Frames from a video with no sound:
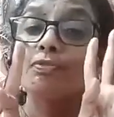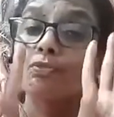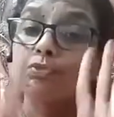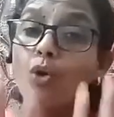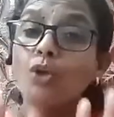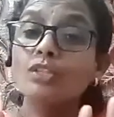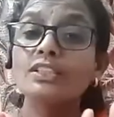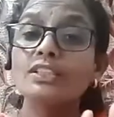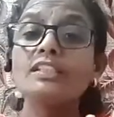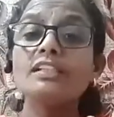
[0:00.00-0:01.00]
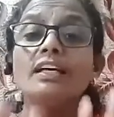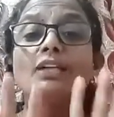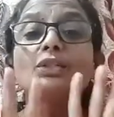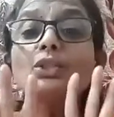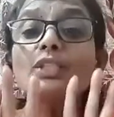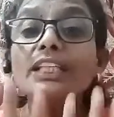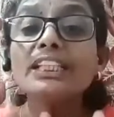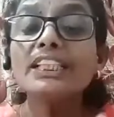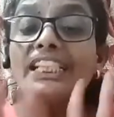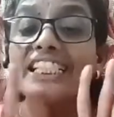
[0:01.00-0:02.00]
water during
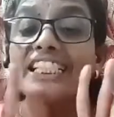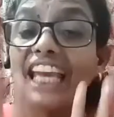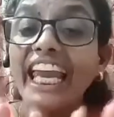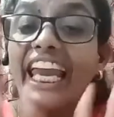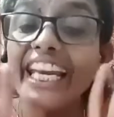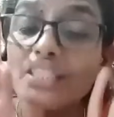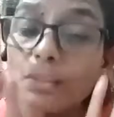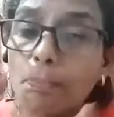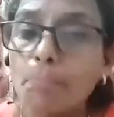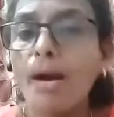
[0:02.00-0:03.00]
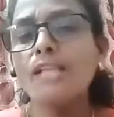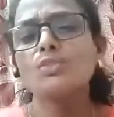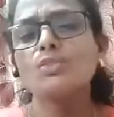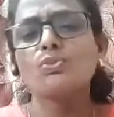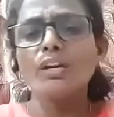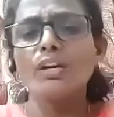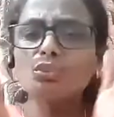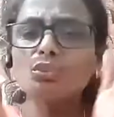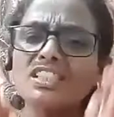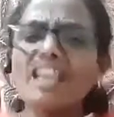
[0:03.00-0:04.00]
these 8 months. We have to
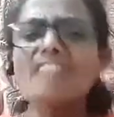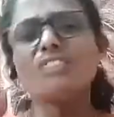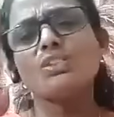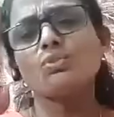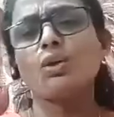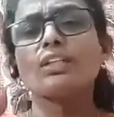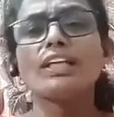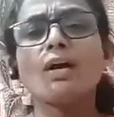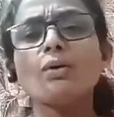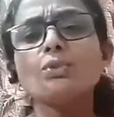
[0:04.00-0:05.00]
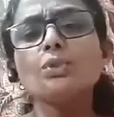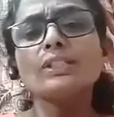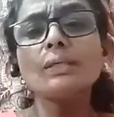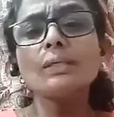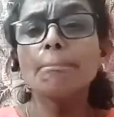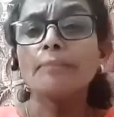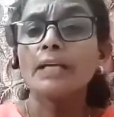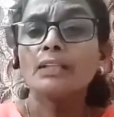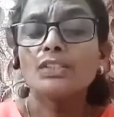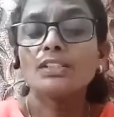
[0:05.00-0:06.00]
save this water. Now, you see,
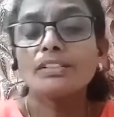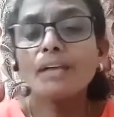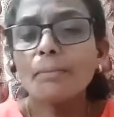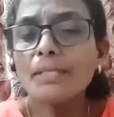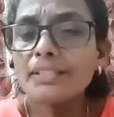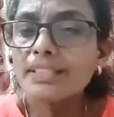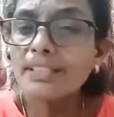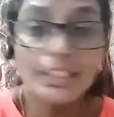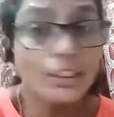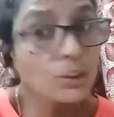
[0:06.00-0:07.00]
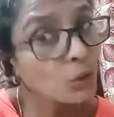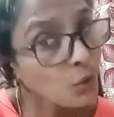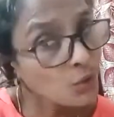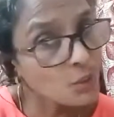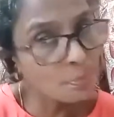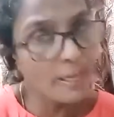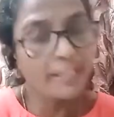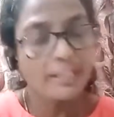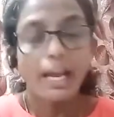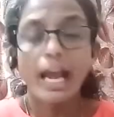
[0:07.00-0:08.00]
now summer season is close by,
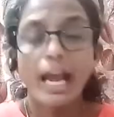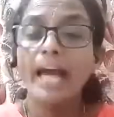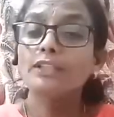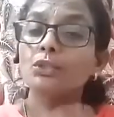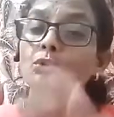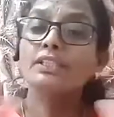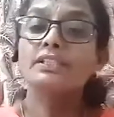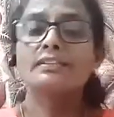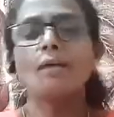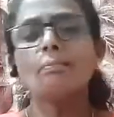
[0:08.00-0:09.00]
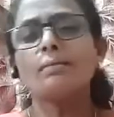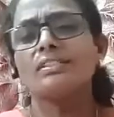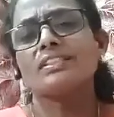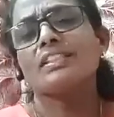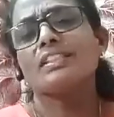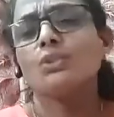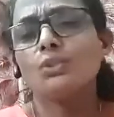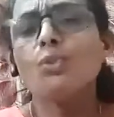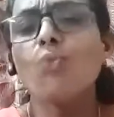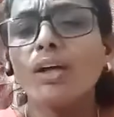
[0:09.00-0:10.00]
and during summer season, you know
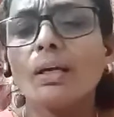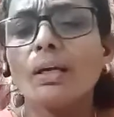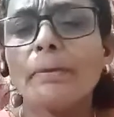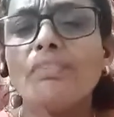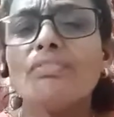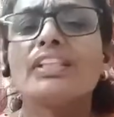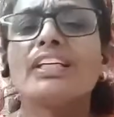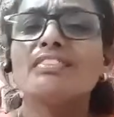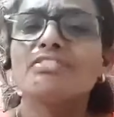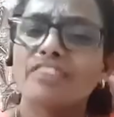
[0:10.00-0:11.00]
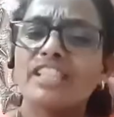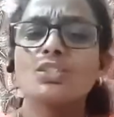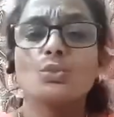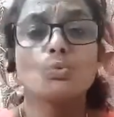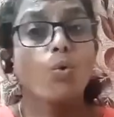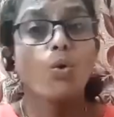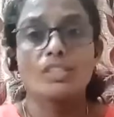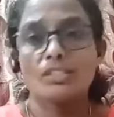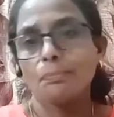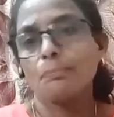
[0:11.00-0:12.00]
what happened? We face
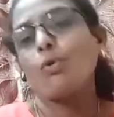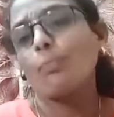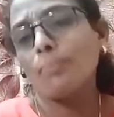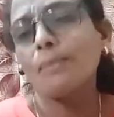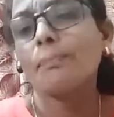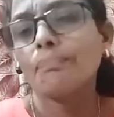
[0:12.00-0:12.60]
water problem.